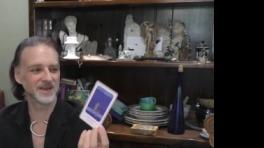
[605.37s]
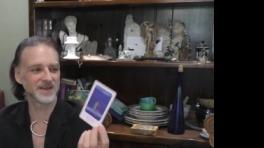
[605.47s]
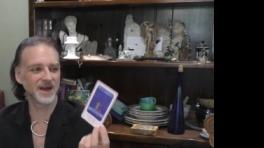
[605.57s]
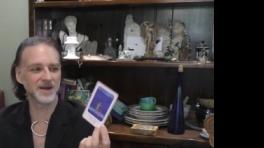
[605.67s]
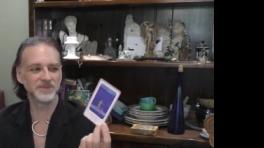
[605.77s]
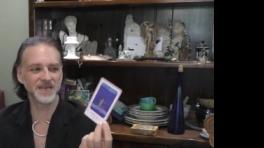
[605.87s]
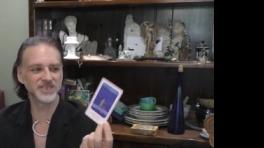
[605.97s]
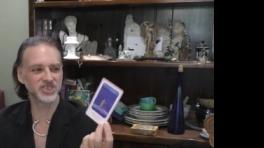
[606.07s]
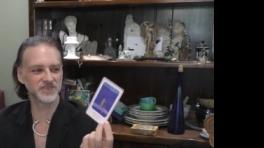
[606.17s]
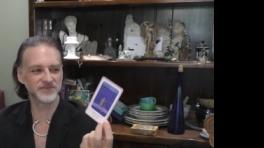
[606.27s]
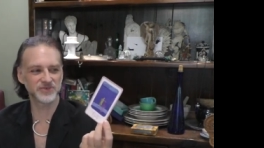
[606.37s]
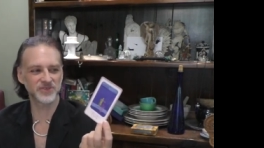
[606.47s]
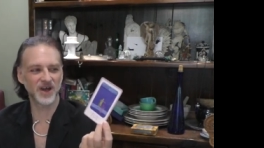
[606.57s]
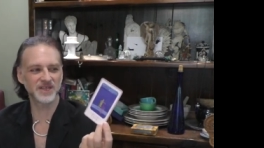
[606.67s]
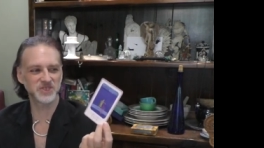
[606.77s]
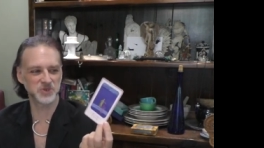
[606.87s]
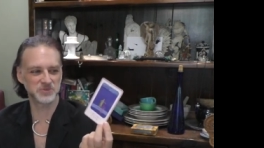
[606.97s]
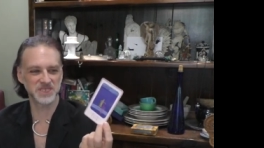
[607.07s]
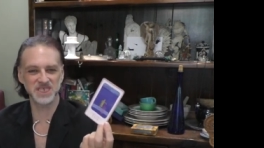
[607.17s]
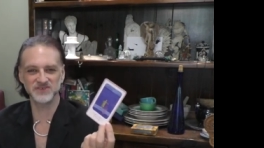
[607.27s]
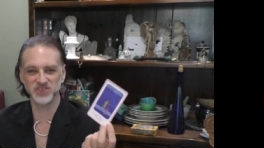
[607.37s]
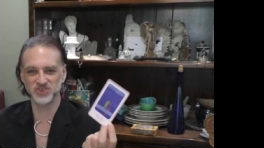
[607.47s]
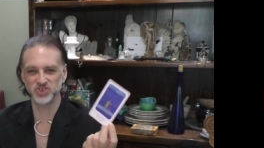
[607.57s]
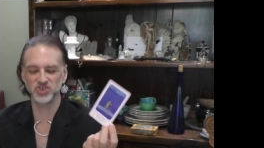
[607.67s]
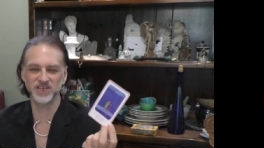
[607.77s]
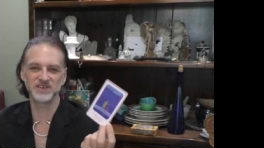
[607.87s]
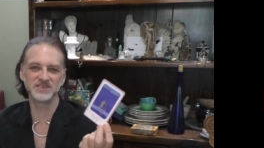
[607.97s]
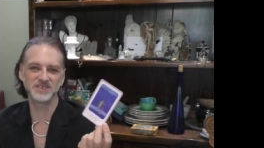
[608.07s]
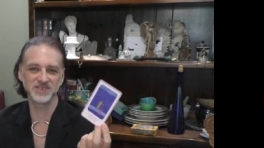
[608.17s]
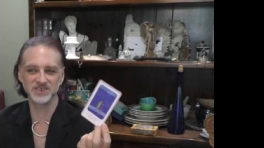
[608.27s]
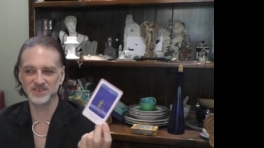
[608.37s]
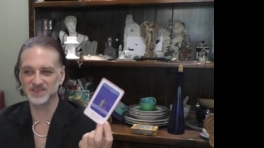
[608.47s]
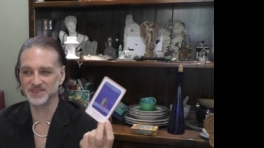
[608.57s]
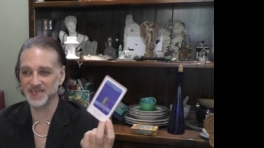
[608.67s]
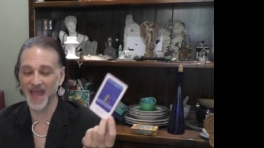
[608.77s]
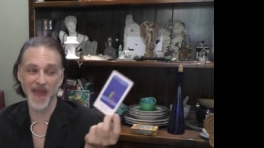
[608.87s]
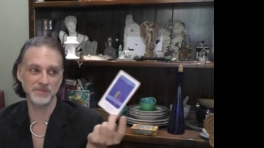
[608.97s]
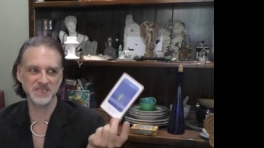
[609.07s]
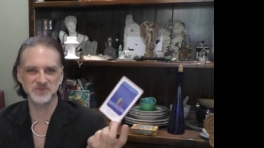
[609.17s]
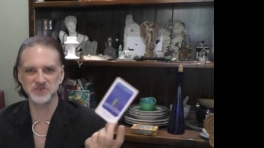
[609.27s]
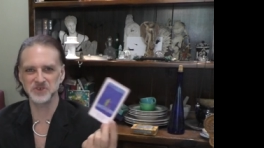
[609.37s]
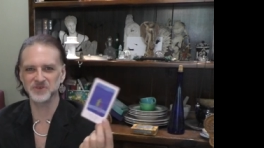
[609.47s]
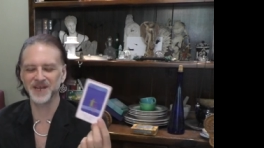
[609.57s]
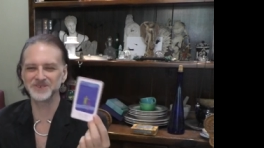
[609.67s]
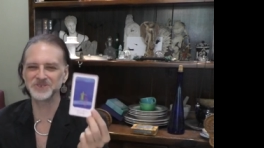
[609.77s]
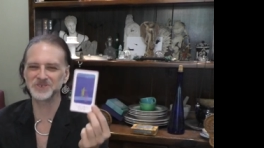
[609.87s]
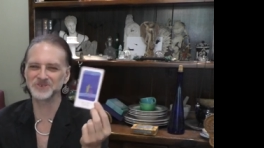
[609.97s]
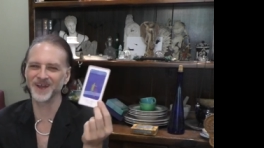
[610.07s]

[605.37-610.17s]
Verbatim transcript: a combination of your thoughts, your beliefs, your triggers, your the atmosphere around you,